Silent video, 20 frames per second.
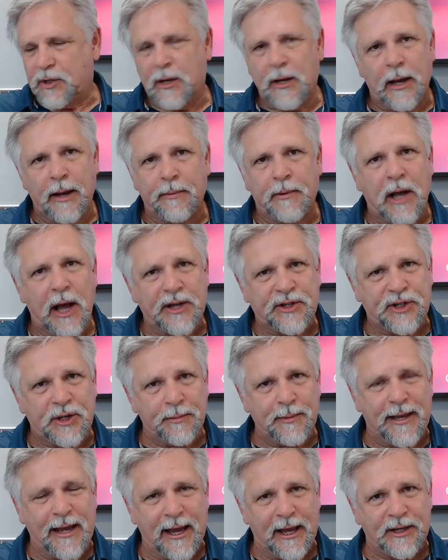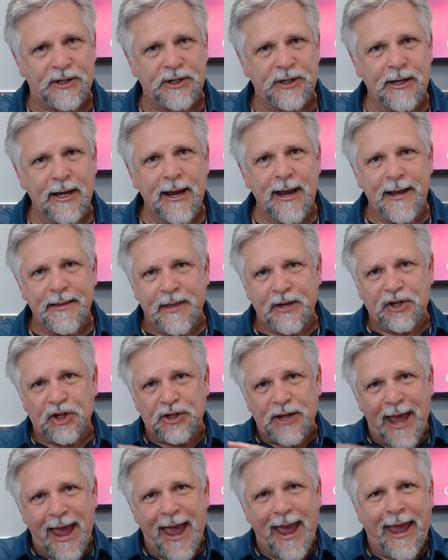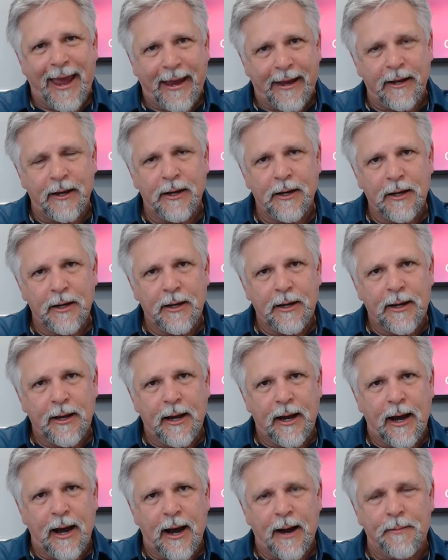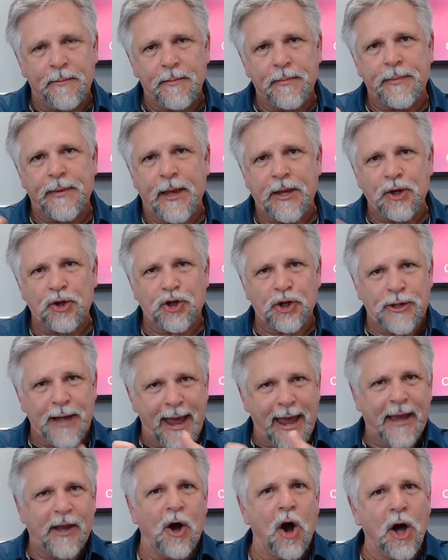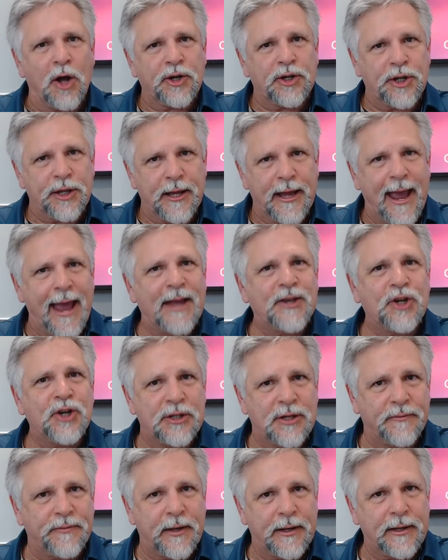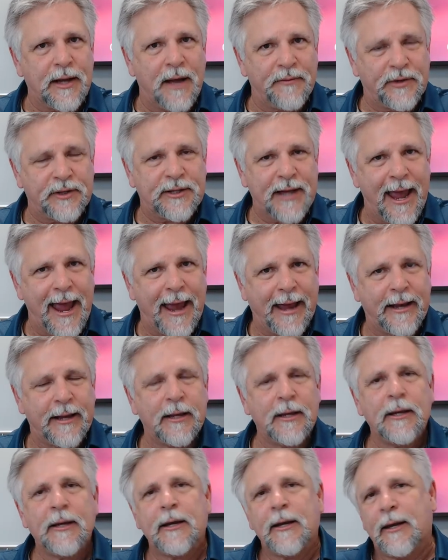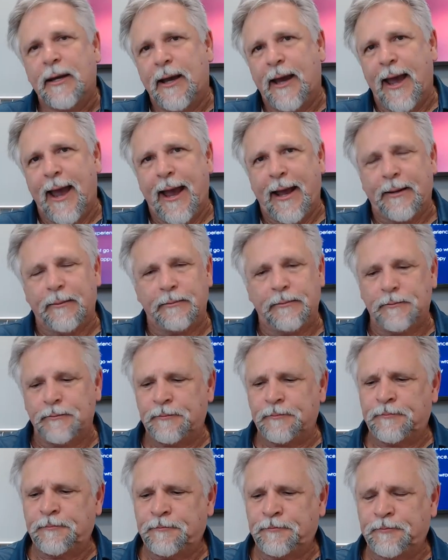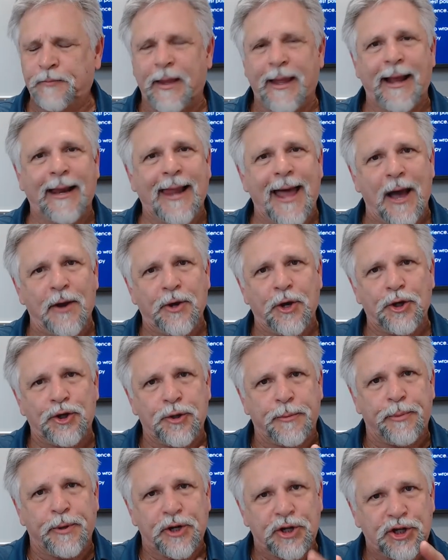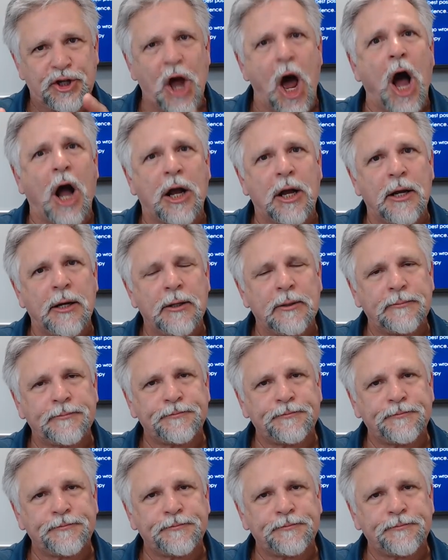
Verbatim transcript: uh, custom kits that just hang uh, that you just hang on to the edges of the of the tank, and they allow you to put a sock